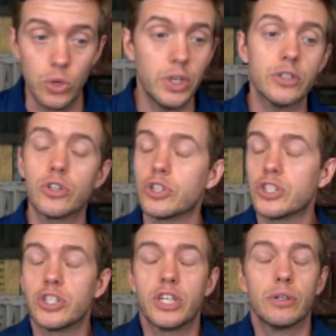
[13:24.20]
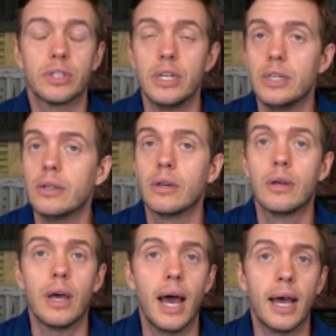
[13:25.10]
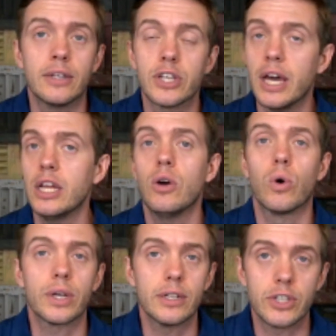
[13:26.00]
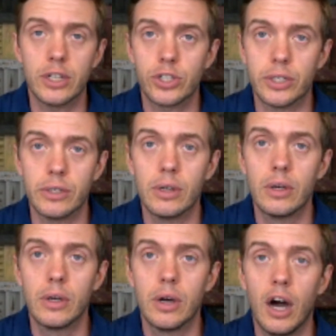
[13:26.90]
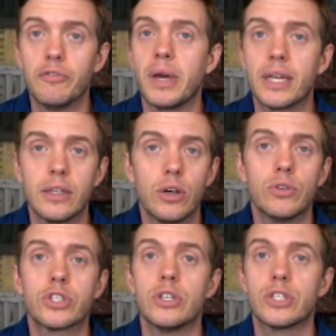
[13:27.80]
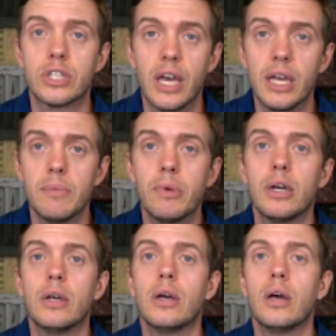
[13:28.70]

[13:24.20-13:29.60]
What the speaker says: Unions are just as guilty as any organization of making those same